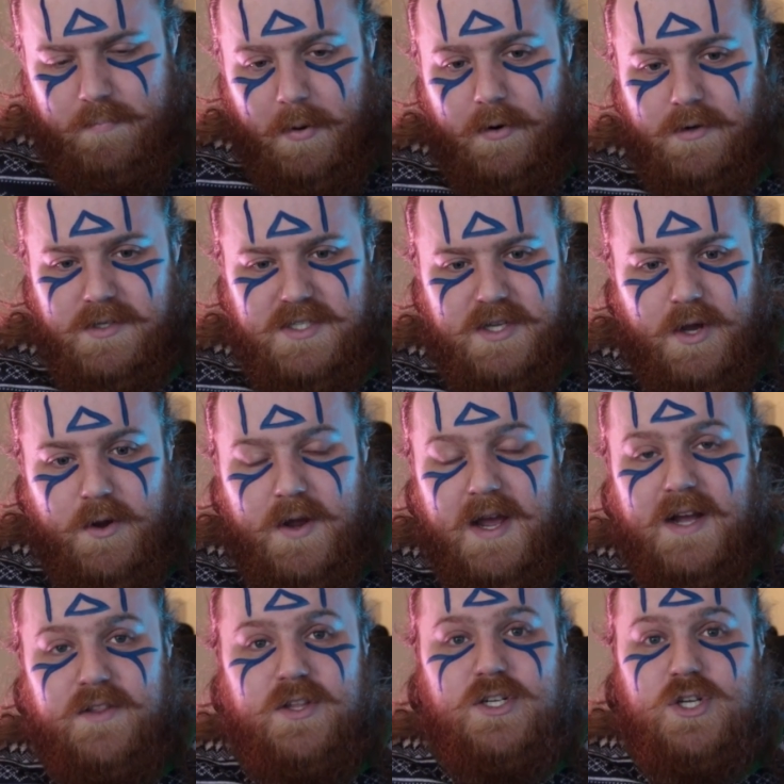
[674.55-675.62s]
But also,
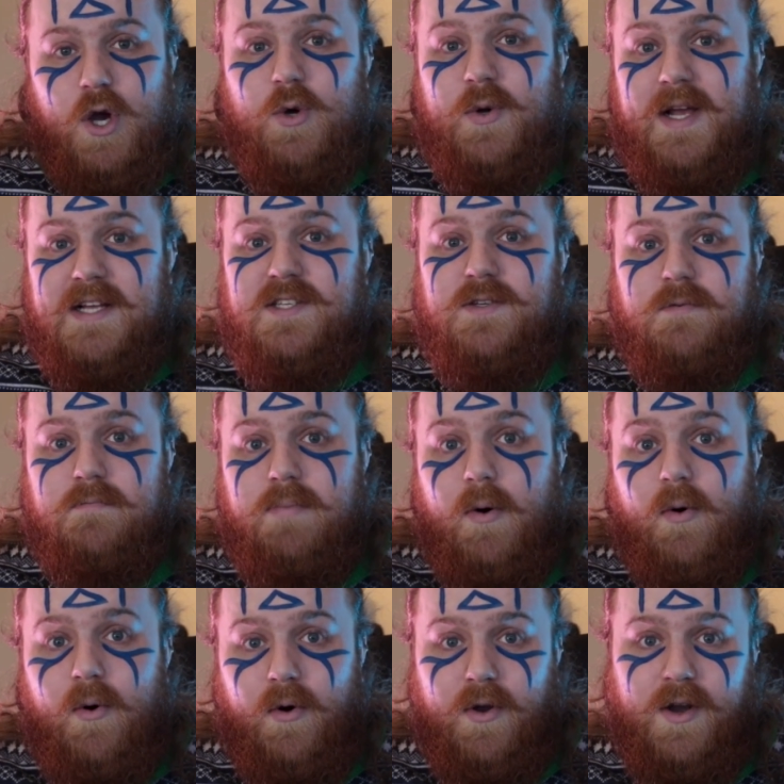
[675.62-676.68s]
the joke isn't
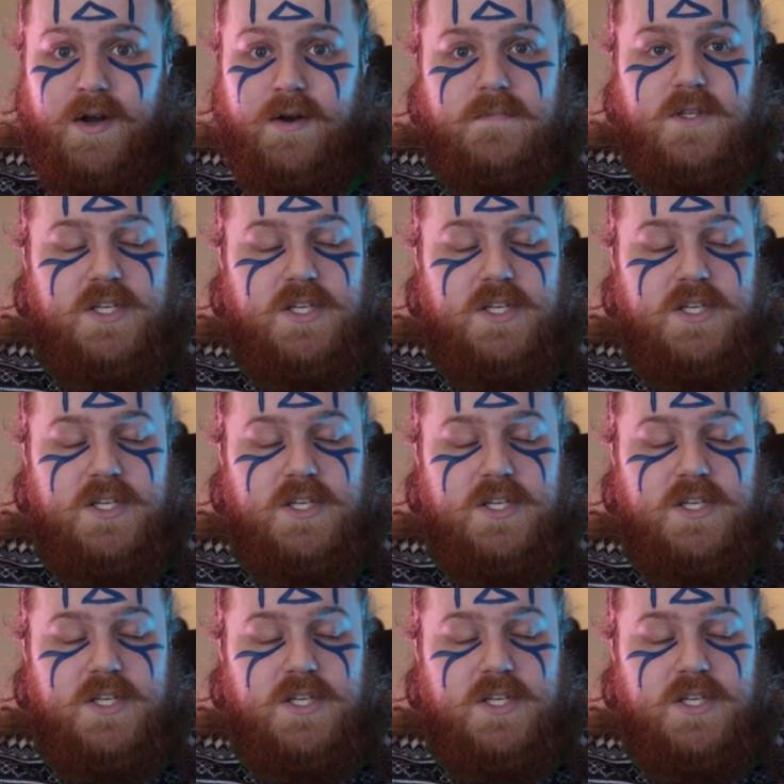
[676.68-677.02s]
porn.